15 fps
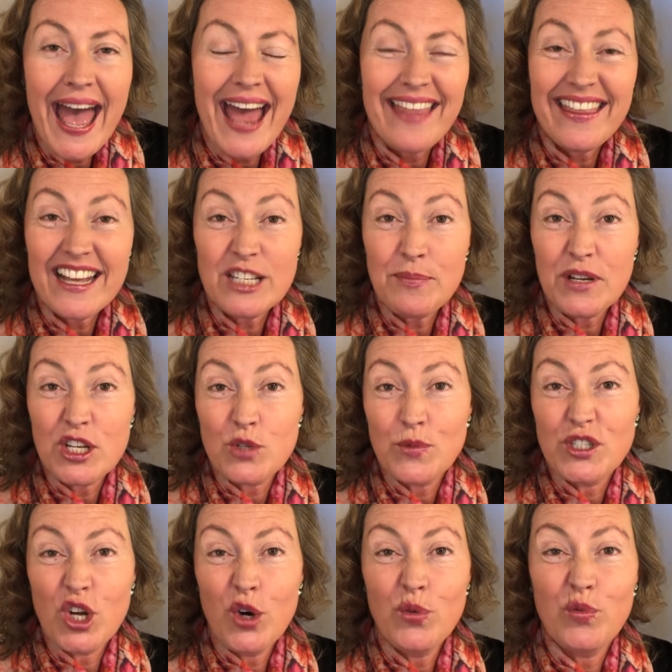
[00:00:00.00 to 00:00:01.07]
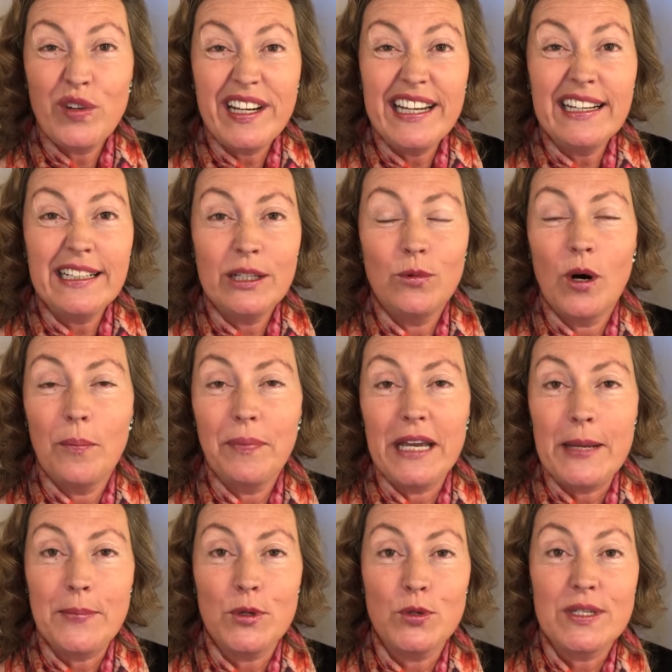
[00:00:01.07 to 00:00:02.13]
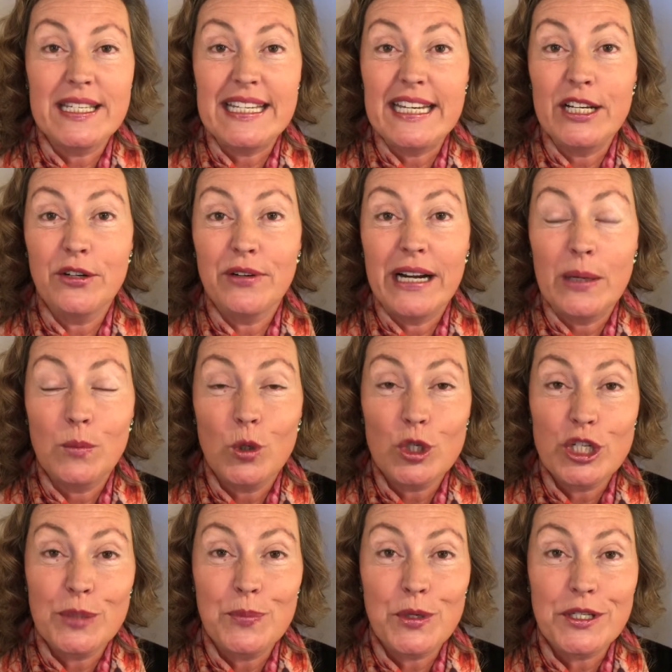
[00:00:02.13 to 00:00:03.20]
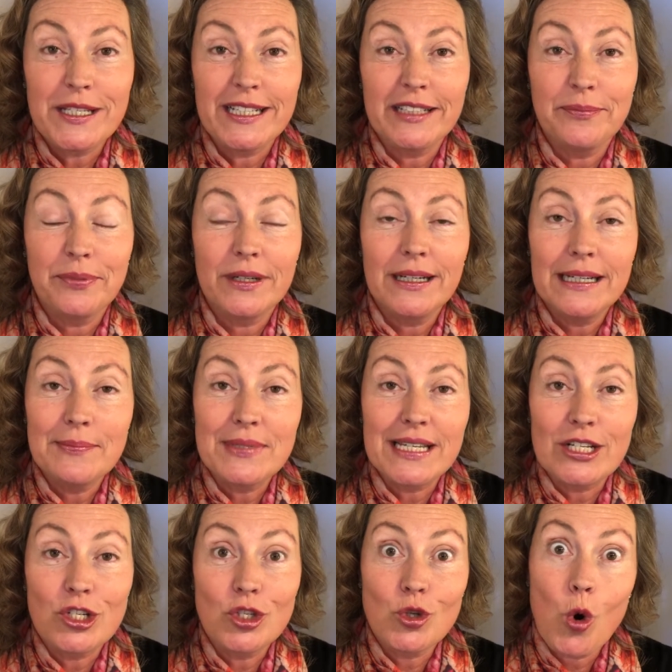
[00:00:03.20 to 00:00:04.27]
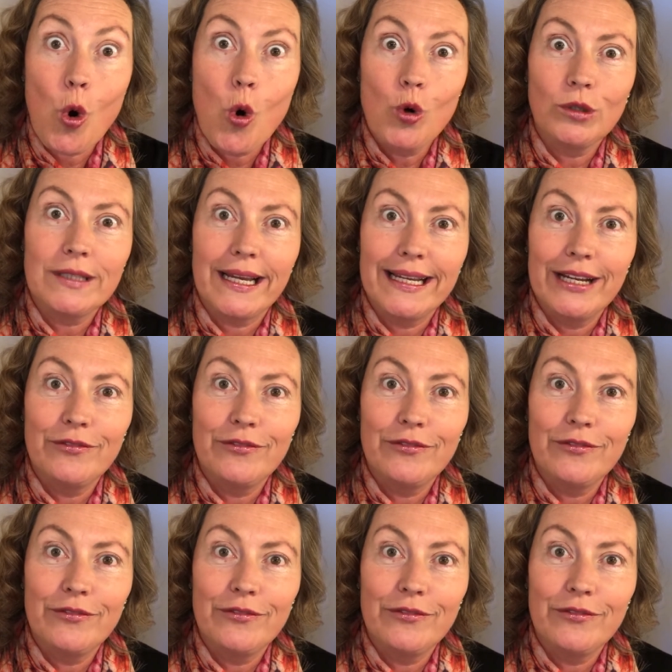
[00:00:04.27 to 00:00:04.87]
And that's because we don't really want people sitting around watching Positive Prime sessions all day,